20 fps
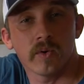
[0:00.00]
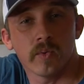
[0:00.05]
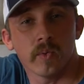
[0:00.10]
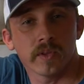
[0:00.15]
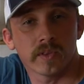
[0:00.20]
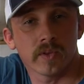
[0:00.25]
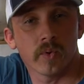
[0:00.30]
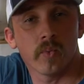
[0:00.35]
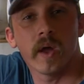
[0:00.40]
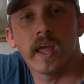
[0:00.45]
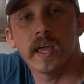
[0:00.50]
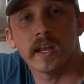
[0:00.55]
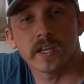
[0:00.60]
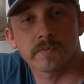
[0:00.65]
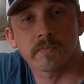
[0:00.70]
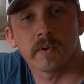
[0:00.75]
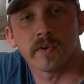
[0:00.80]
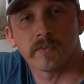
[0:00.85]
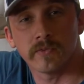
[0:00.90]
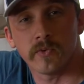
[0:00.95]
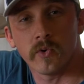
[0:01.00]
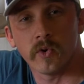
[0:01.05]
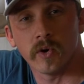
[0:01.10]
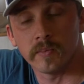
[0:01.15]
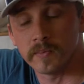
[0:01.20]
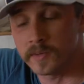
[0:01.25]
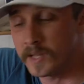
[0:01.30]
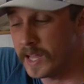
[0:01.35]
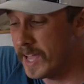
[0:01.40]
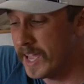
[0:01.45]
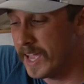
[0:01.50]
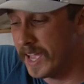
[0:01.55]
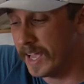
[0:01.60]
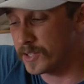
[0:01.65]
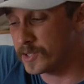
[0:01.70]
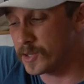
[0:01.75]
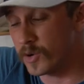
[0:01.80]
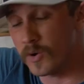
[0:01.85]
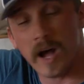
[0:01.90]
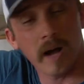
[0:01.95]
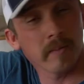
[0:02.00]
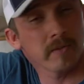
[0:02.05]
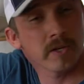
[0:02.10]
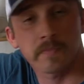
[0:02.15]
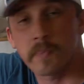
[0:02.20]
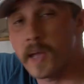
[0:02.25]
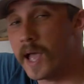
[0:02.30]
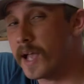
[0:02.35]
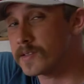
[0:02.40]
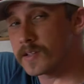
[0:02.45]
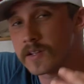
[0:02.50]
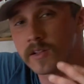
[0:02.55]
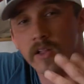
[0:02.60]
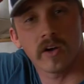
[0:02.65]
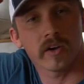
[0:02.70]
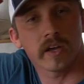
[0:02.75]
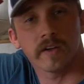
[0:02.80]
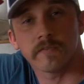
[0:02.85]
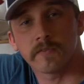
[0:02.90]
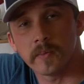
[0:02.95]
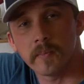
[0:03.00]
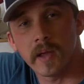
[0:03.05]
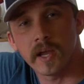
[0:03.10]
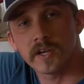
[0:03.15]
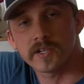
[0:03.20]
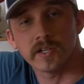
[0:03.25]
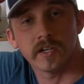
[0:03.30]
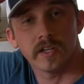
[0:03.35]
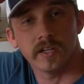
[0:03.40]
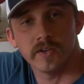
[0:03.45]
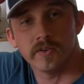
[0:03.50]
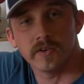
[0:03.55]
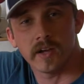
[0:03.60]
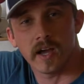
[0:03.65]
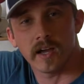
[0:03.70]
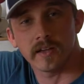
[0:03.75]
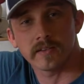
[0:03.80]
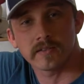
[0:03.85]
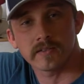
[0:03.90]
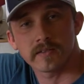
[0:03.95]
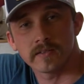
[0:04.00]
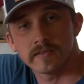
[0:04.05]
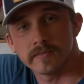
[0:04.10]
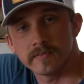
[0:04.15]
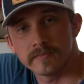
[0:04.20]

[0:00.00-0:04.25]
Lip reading: with the way it has performed. And so I'm just passing along information to you guys.